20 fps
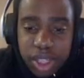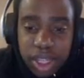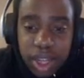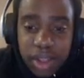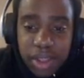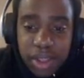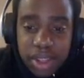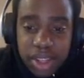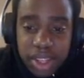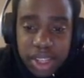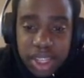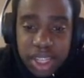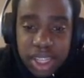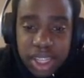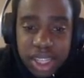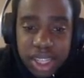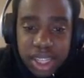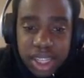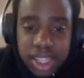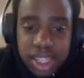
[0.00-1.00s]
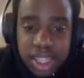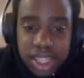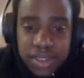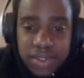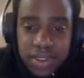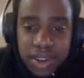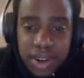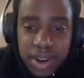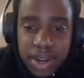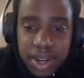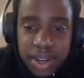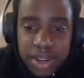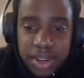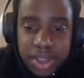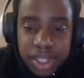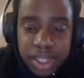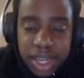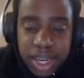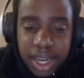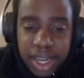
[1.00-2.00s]
Now this is this this is very
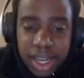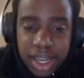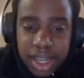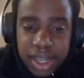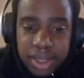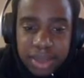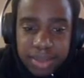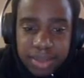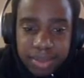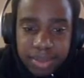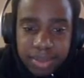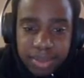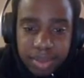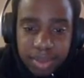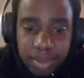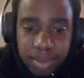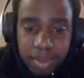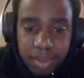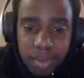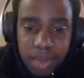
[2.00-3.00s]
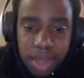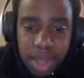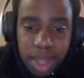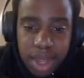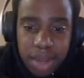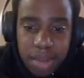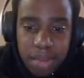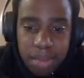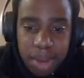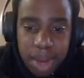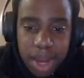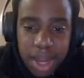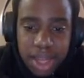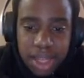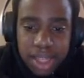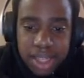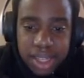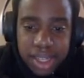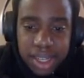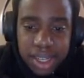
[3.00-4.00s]
interesting,
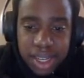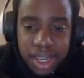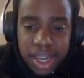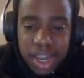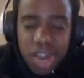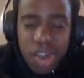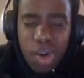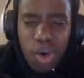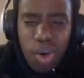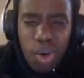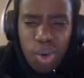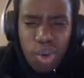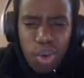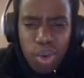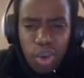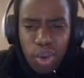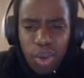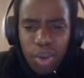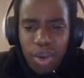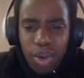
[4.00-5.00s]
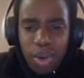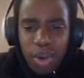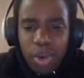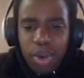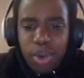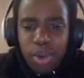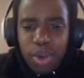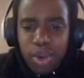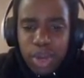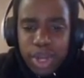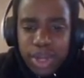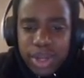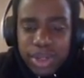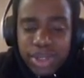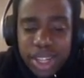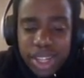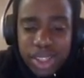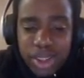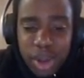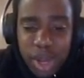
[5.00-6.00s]
but Oh,
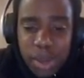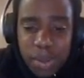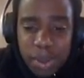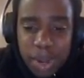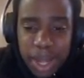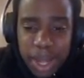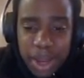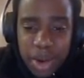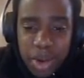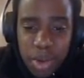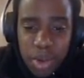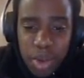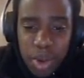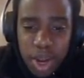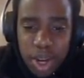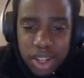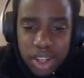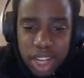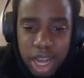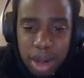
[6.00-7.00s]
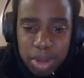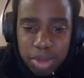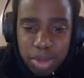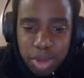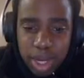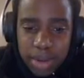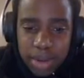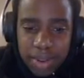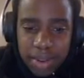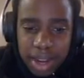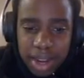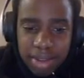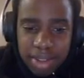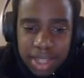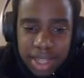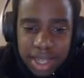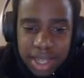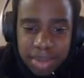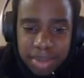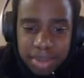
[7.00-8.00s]
Houston's only played one top 25
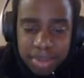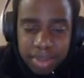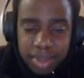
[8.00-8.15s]
team.